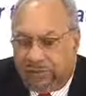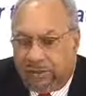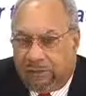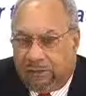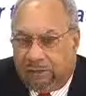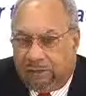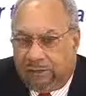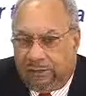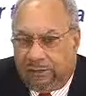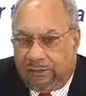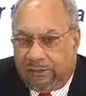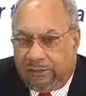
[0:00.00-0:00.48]

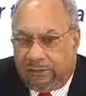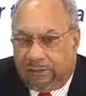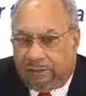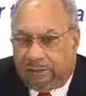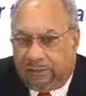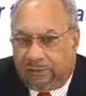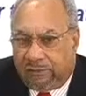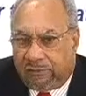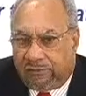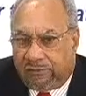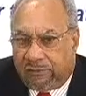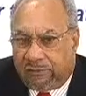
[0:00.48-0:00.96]
a
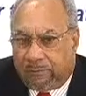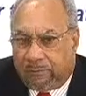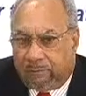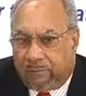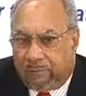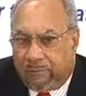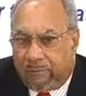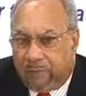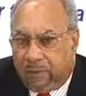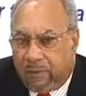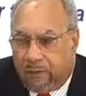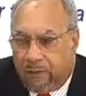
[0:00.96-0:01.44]
relationship
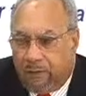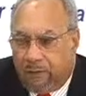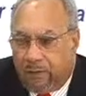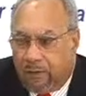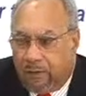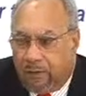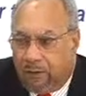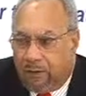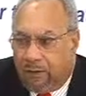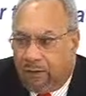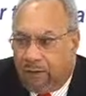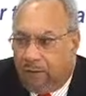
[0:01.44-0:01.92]

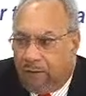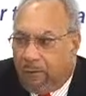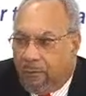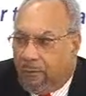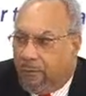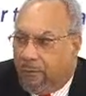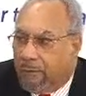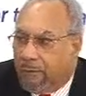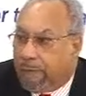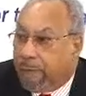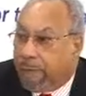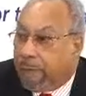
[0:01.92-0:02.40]
on a
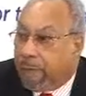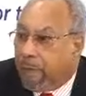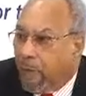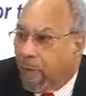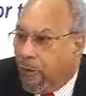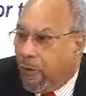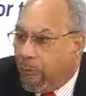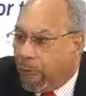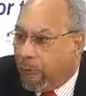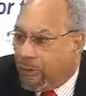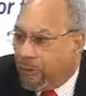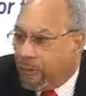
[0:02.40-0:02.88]
more
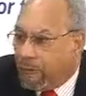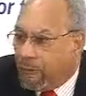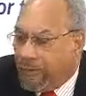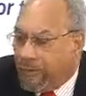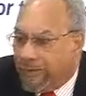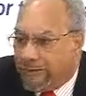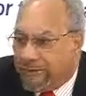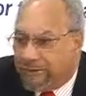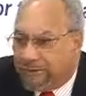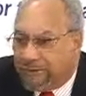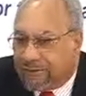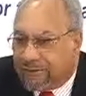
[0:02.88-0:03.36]
formal
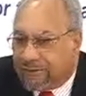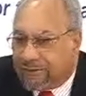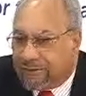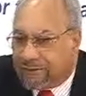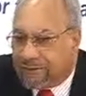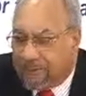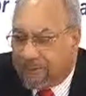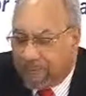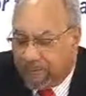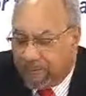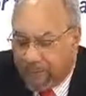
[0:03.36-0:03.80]
basis.